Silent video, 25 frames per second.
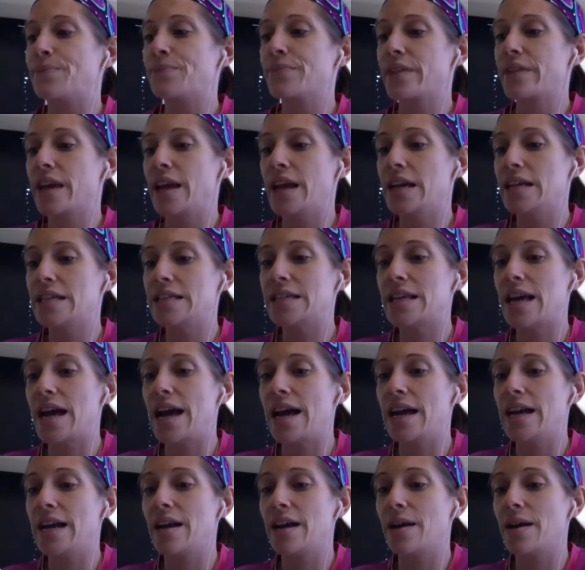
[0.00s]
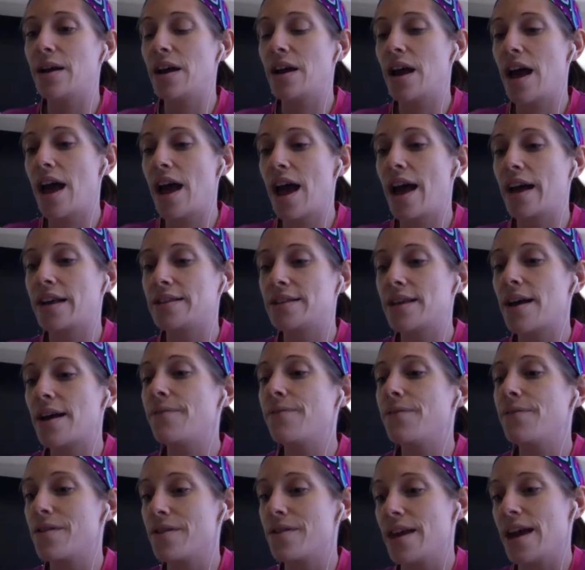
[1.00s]
He said, except
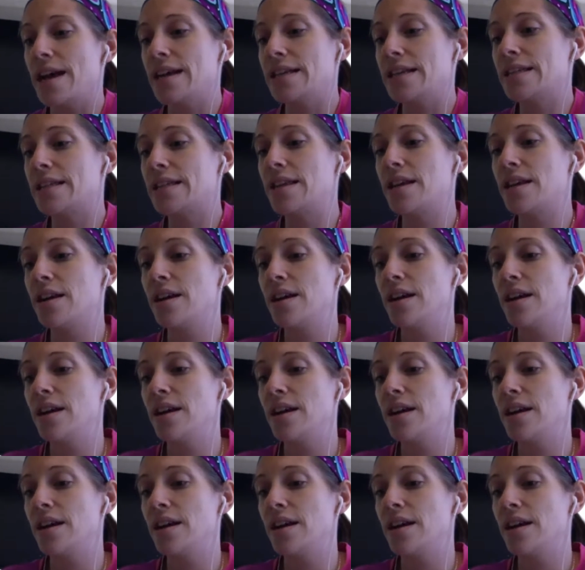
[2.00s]
for this.